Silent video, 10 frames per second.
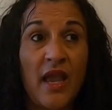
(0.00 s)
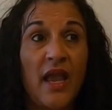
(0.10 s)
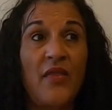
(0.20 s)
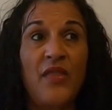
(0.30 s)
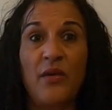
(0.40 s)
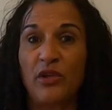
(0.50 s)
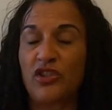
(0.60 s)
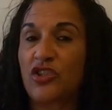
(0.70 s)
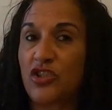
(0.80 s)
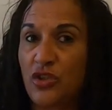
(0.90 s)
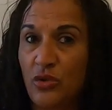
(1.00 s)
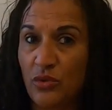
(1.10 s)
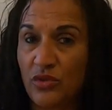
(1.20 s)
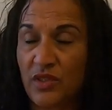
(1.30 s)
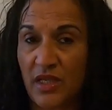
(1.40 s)
And their
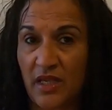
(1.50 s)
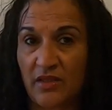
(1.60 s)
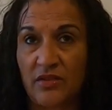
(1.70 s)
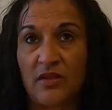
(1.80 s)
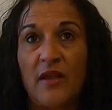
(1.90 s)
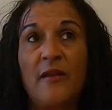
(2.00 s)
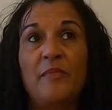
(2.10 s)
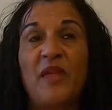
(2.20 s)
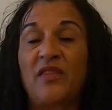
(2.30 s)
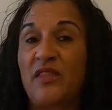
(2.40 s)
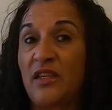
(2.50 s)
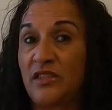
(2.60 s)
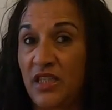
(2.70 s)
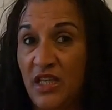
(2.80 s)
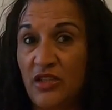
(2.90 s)
excuse is that their
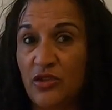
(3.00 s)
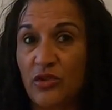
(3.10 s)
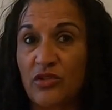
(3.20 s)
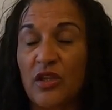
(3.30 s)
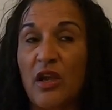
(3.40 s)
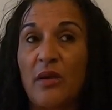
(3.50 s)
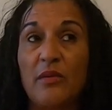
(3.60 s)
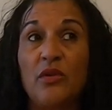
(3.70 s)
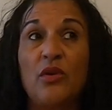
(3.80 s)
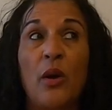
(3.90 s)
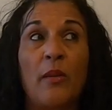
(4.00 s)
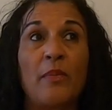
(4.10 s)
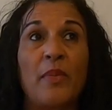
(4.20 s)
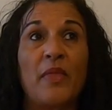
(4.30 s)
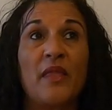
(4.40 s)
teachers,
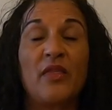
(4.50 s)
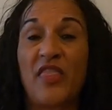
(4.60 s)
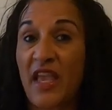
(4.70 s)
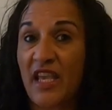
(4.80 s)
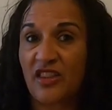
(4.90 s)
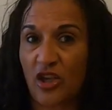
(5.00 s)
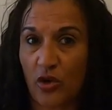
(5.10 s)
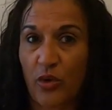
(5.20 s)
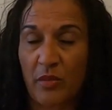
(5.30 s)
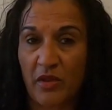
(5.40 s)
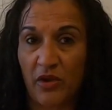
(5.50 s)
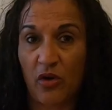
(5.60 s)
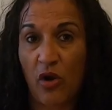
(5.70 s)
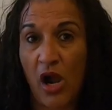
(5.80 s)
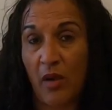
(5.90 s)
they get the cream of the
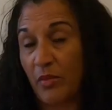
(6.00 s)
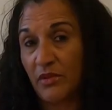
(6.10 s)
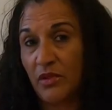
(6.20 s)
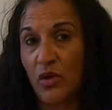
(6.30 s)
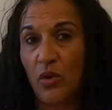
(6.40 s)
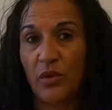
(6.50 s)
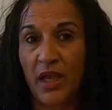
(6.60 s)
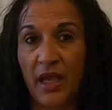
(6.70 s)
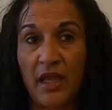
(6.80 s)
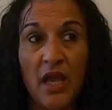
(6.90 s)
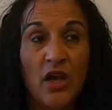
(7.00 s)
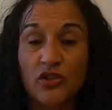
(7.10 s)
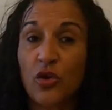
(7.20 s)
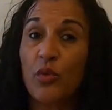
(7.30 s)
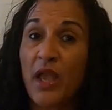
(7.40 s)
crop. Okay,
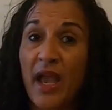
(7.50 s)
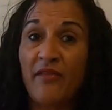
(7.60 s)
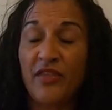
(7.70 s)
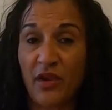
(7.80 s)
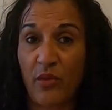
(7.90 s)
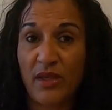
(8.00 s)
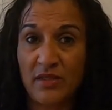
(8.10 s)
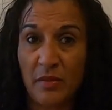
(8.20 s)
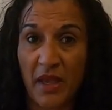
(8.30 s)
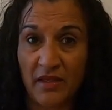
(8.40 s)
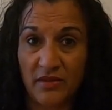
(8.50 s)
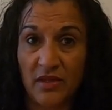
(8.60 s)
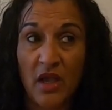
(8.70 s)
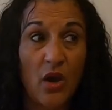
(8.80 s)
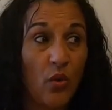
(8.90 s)
so we have their
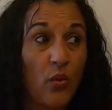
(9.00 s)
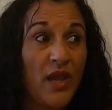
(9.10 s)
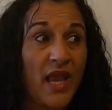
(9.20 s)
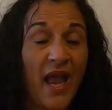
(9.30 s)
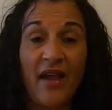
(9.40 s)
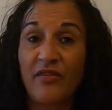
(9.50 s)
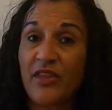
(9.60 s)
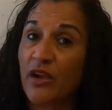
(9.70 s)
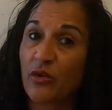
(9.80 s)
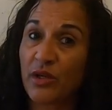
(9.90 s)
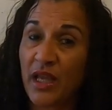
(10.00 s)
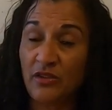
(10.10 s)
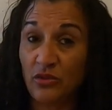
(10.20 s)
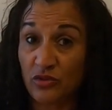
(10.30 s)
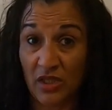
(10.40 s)
resumes, we have their
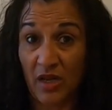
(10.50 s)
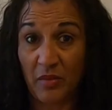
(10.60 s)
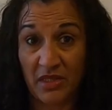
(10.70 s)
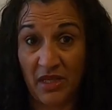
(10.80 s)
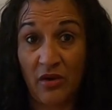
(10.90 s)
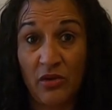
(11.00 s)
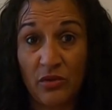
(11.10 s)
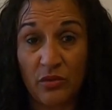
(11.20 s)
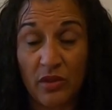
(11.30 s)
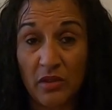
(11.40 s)
credentials, and let me tell you,